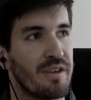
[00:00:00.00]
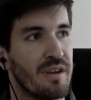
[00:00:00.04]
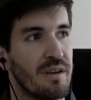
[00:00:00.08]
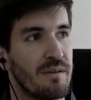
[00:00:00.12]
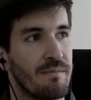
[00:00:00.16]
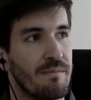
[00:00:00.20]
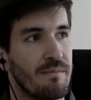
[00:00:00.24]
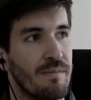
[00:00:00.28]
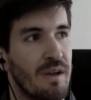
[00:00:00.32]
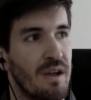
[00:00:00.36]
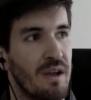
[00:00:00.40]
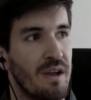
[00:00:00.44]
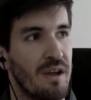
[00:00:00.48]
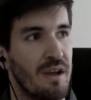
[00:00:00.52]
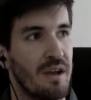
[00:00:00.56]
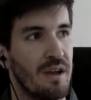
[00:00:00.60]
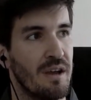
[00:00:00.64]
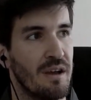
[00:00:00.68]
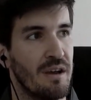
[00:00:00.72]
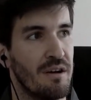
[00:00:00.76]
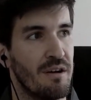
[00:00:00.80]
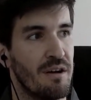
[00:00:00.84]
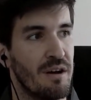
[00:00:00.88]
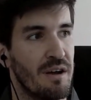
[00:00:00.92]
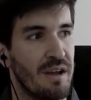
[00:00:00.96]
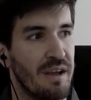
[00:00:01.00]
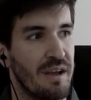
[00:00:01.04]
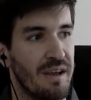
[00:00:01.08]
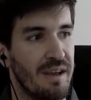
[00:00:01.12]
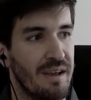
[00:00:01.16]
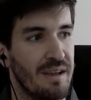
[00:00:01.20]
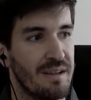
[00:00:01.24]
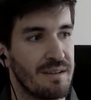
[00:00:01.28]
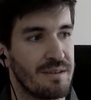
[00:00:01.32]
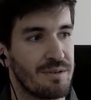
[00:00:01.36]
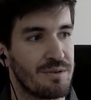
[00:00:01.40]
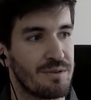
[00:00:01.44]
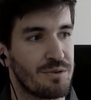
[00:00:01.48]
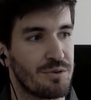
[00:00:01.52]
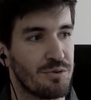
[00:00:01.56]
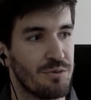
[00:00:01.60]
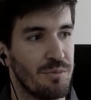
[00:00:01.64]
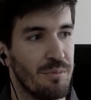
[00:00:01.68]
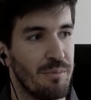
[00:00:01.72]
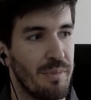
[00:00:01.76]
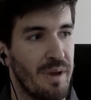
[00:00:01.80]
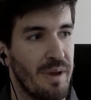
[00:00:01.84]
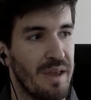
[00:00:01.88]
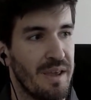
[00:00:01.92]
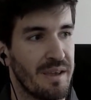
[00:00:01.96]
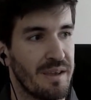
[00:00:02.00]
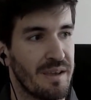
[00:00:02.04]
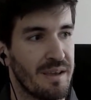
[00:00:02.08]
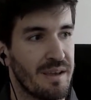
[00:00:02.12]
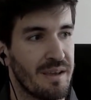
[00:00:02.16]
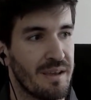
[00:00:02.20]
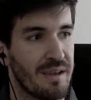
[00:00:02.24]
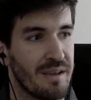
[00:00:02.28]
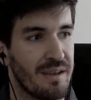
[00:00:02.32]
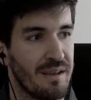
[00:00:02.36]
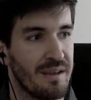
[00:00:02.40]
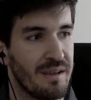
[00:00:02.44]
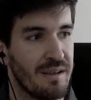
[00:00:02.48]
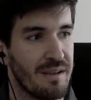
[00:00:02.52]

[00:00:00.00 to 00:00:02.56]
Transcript: them to make